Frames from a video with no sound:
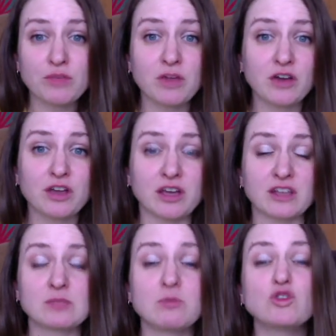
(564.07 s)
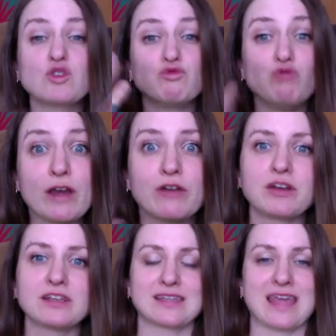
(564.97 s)
America's most
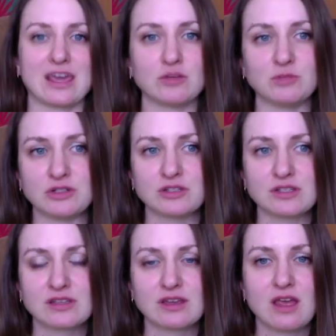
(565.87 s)
rarest animals.